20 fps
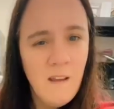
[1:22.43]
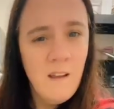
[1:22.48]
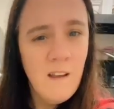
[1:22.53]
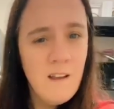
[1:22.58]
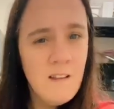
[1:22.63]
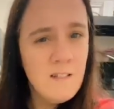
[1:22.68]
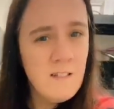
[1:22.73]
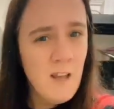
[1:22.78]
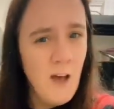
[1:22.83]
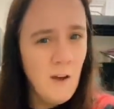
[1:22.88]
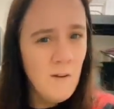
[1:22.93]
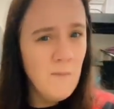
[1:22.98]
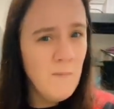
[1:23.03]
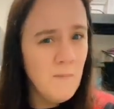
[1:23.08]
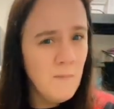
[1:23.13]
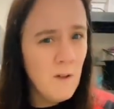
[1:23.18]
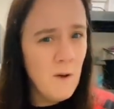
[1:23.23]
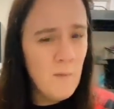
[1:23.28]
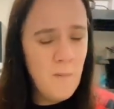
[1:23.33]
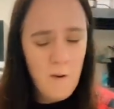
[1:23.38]
So,
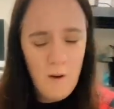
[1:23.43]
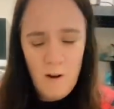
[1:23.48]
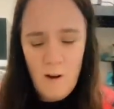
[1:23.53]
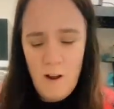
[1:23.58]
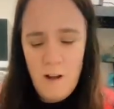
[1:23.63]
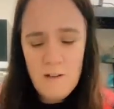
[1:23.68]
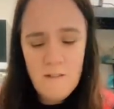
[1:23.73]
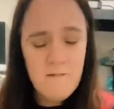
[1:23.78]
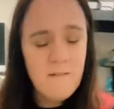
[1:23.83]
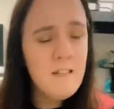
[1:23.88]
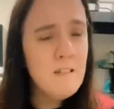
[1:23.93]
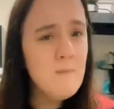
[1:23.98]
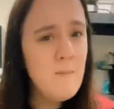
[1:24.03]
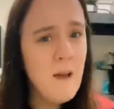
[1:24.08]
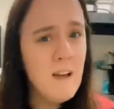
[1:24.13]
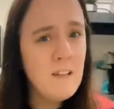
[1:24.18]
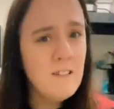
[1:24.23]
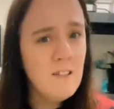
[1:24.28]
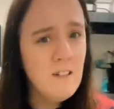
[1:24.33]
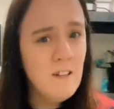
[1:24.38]
upon closer
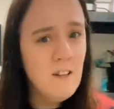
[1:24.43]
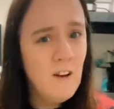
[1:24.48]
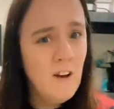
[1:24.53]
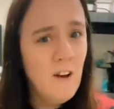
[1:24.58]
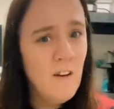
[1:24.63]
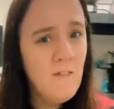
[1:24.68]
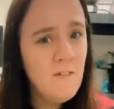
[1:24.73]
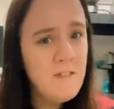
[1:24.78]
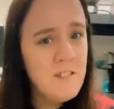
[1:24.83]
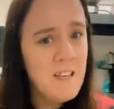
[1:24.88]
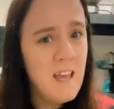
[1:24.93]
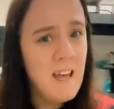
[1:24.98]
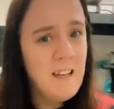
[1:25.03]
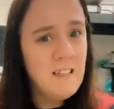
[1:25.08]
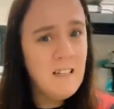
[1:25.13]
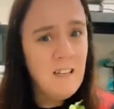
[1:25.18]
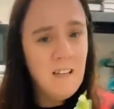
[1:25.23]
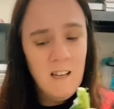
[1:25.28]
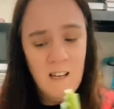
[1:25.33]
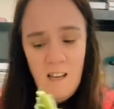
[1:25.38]
inspection of said
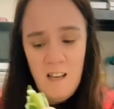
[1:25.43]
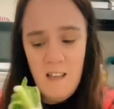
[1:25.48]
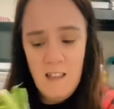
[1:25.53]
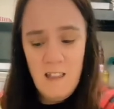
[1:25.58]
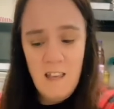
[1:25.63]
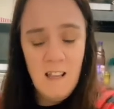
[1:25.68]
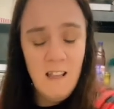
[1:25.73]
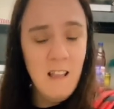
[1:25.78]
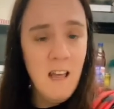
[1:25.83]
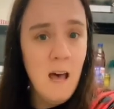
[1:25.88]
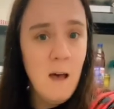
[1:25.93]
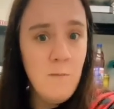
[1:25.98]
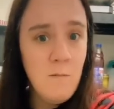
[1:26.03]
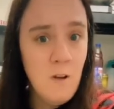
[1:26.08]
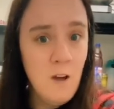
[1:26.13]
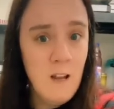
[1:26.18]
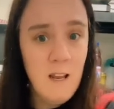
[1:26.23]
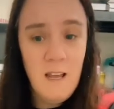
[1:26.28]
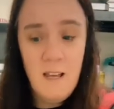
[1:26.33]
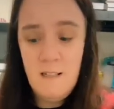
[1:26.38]
thing that I'm
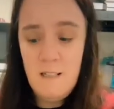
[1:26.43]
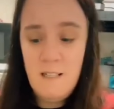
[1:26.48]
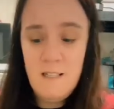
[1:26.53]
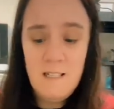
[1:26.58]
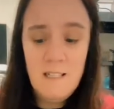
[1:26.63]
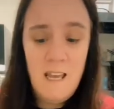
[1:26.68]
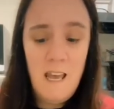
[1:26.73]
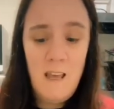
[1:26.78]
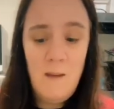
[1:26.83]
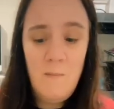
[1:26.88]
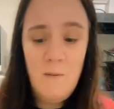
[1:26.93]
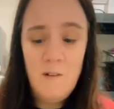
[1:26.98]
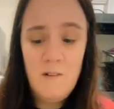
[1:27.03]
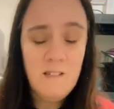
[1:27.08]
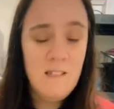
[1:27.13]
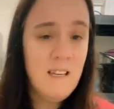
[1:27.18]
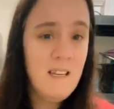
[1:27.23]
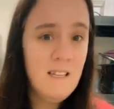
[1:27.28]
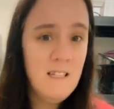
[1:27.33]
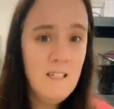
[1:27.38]
not allowed to say because
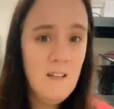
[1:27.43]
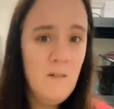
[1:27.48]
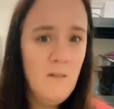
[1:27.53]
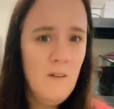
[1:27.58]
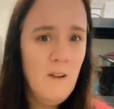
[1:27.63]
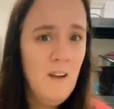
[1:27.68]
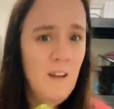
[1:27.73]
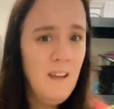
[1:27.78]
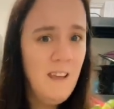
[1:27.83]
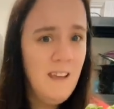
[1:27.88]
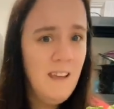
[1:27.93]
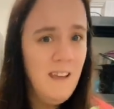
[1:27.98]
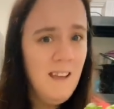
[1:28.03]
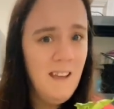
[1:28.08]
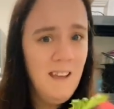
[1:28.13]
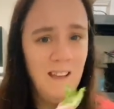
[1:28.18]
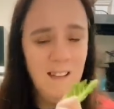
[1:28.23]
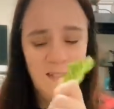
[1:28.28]
the kids don't like it,